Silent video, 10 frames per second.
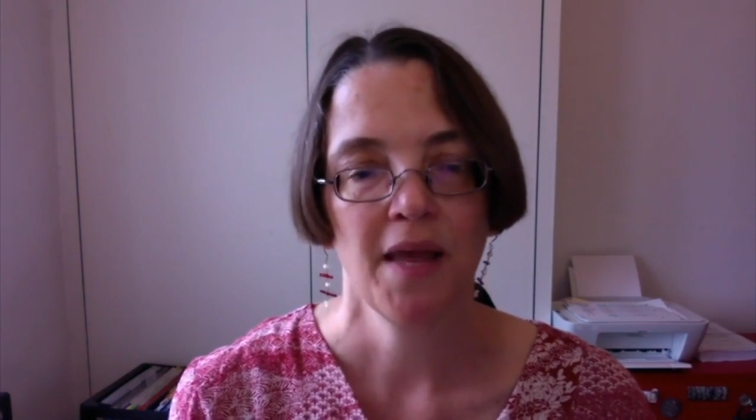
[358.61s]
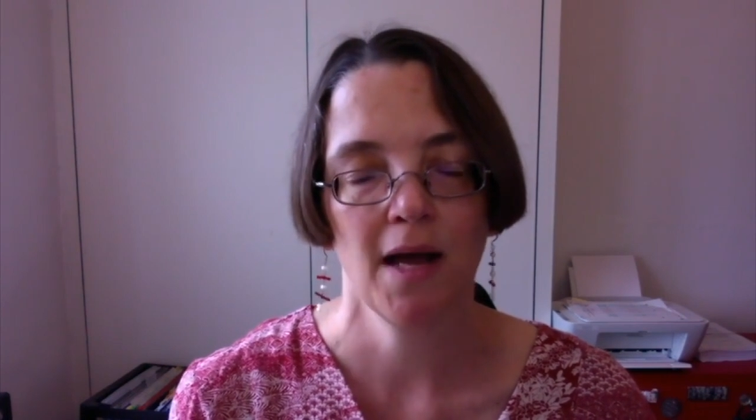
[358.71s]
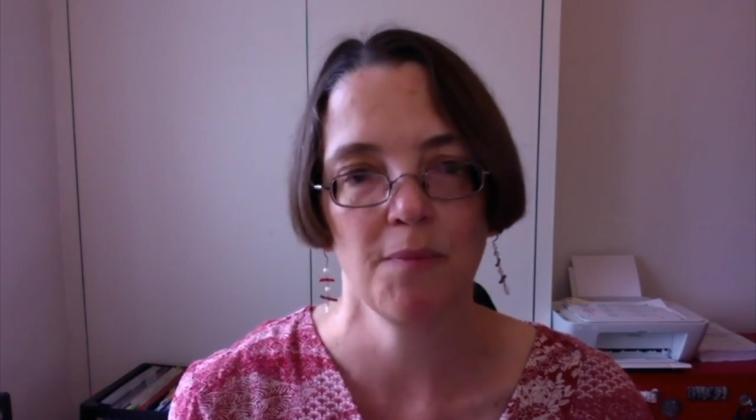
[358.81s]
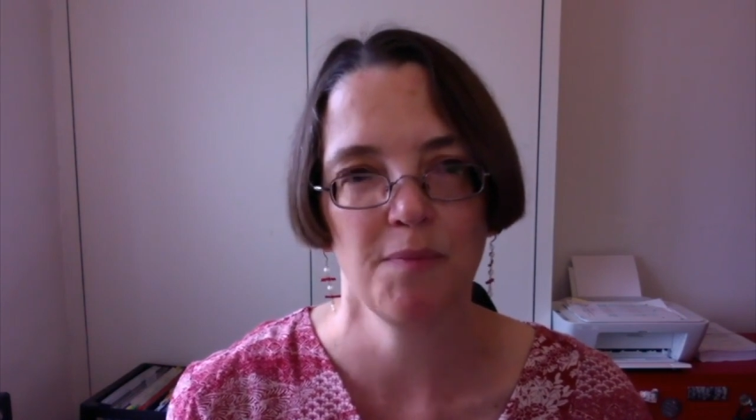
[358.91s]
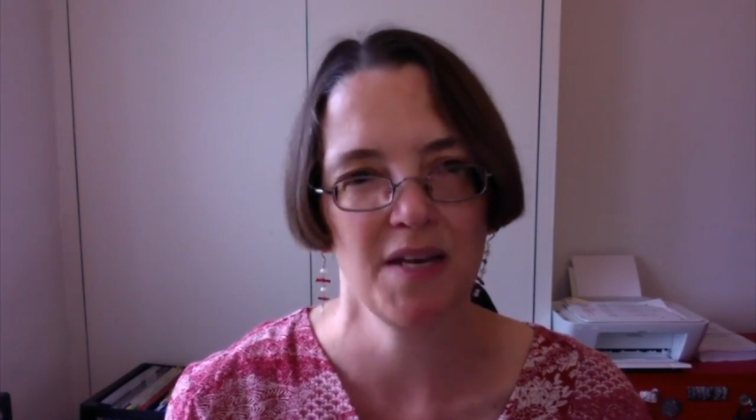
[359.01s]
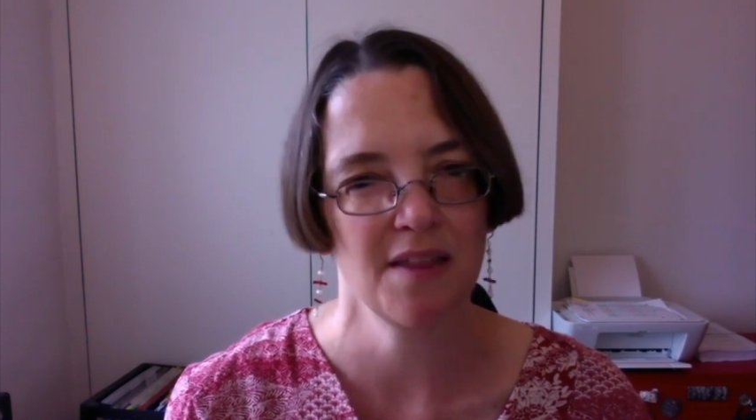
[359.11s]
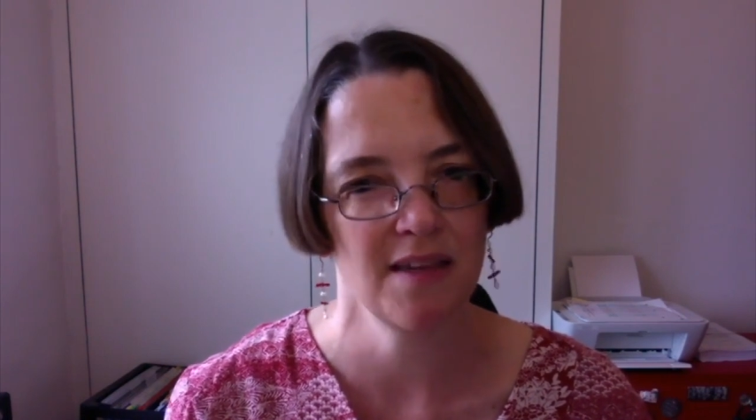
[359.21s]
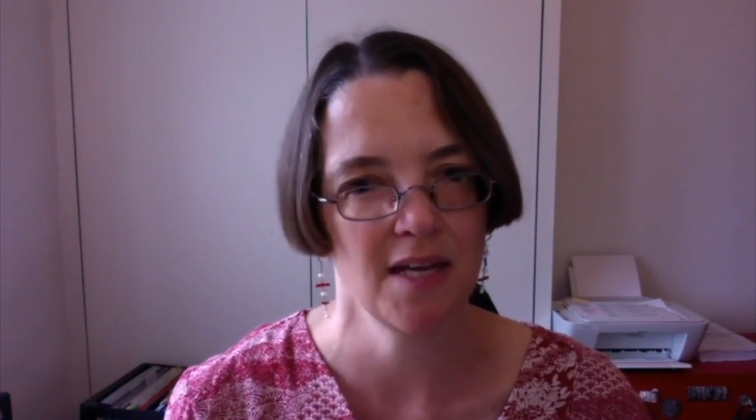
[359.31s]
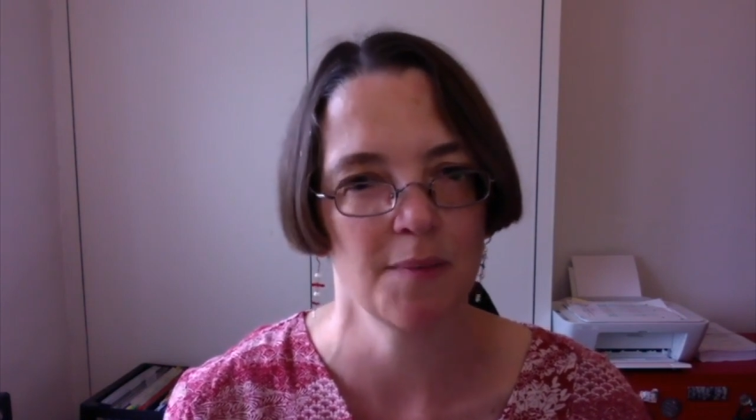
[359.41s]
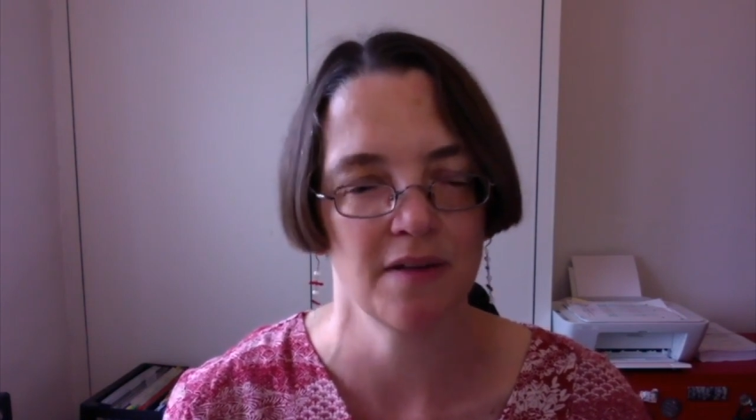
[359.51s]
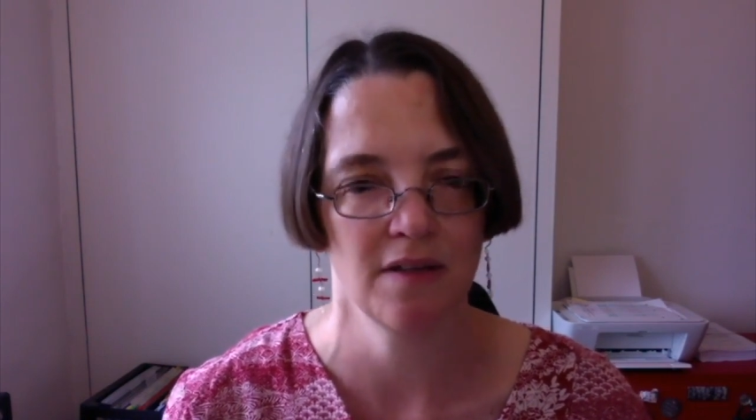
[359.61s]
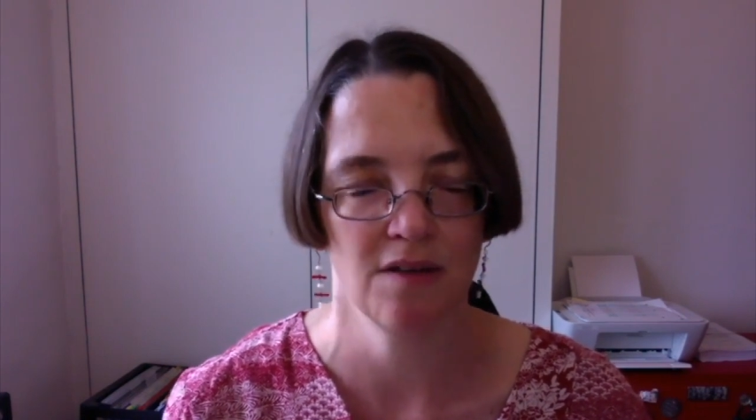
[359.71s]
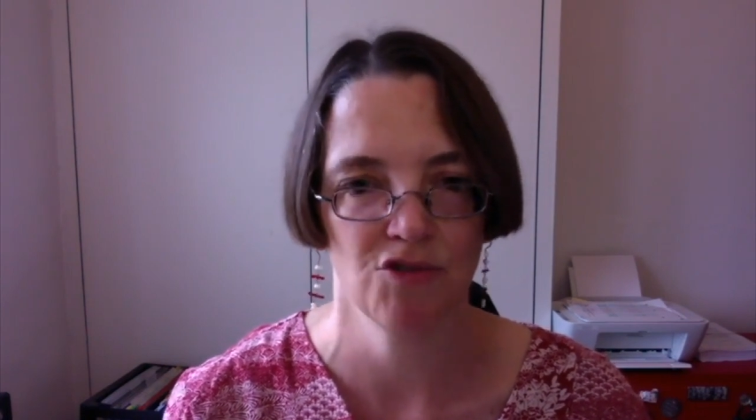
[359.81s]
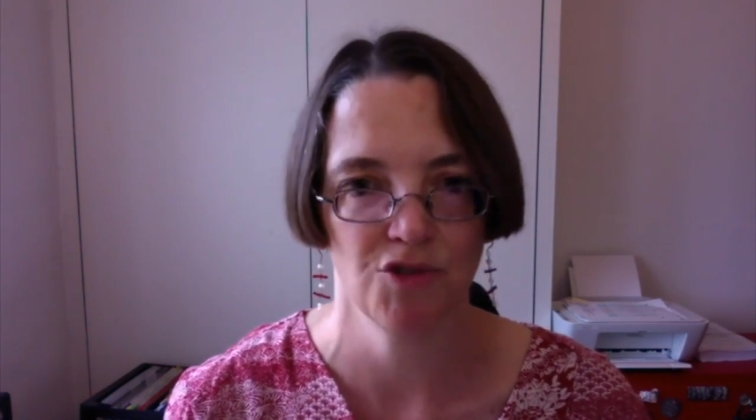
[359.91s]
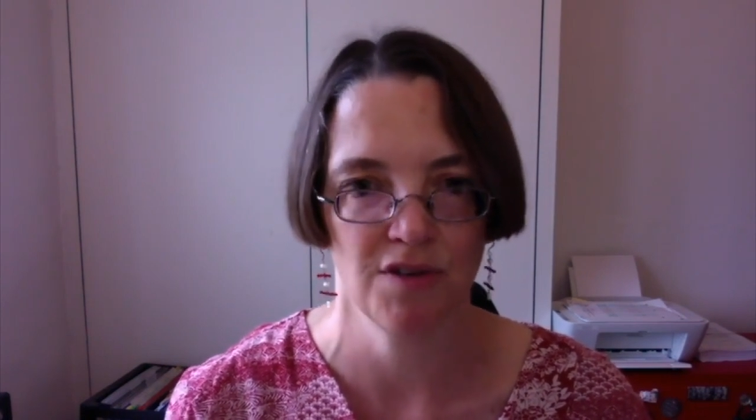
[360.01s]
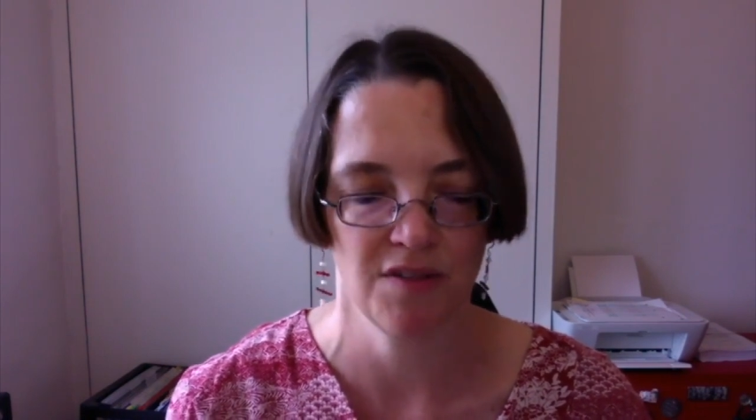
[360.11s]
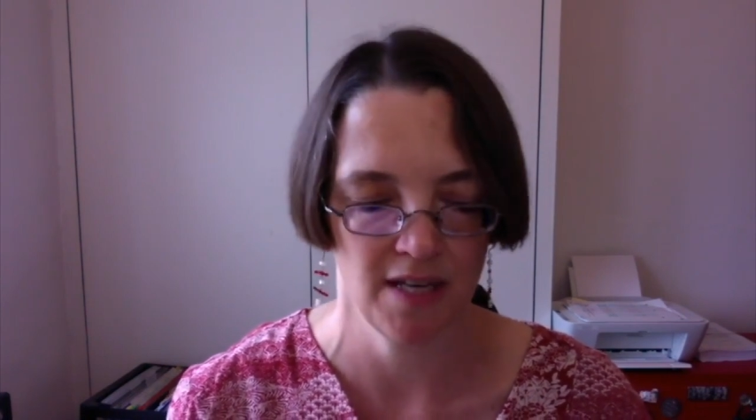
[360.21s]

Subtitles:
helped me to think about the history of the